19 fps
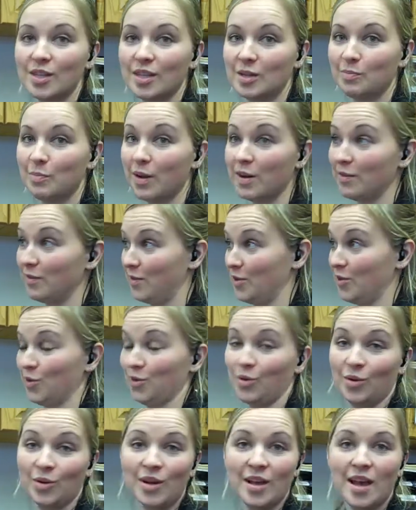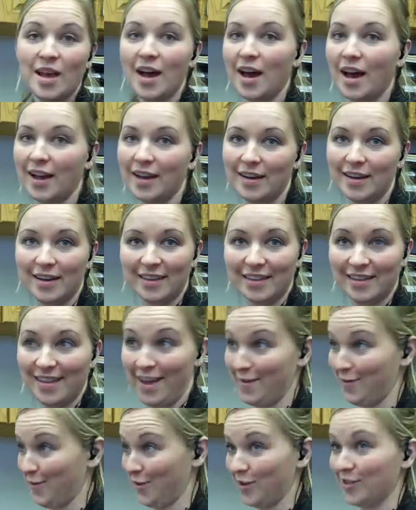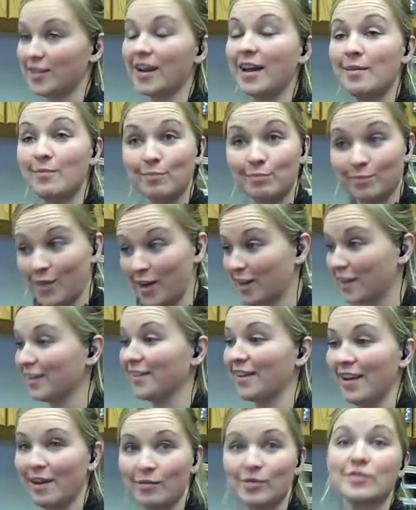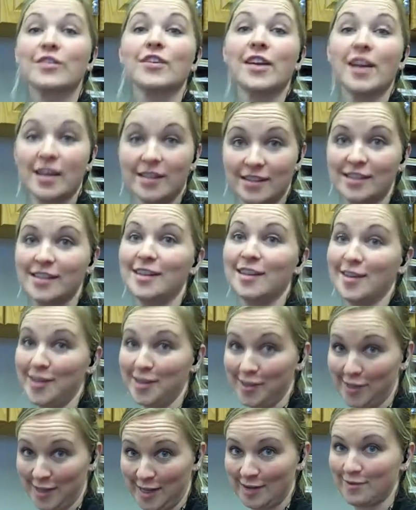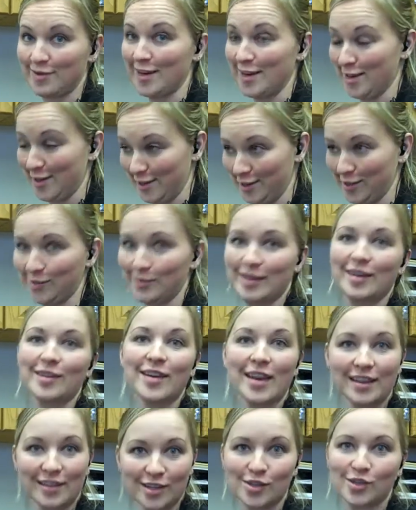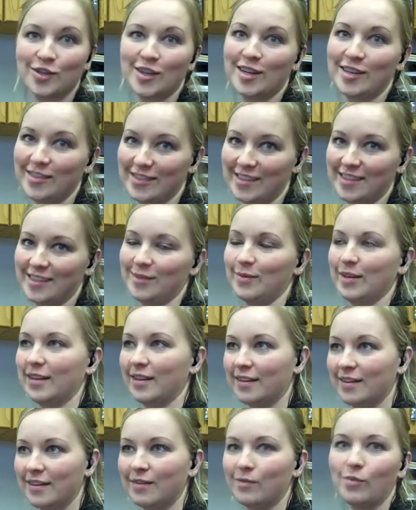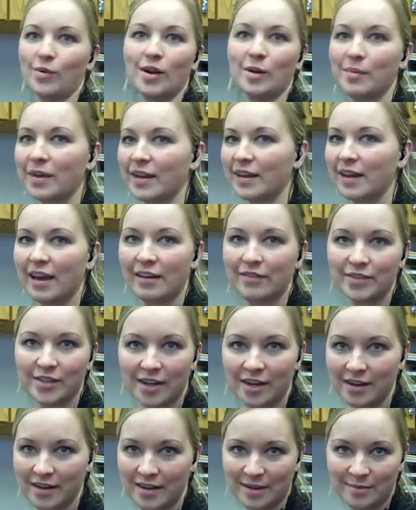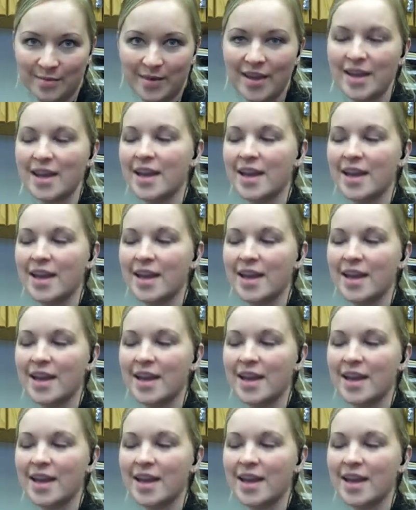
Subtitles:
It's beneficial. I didn't at first. I'm not gonna lie. I was very hesitant on using it when Eric told me, "Okay, let's try using this." I'm like, when am I gonna have time?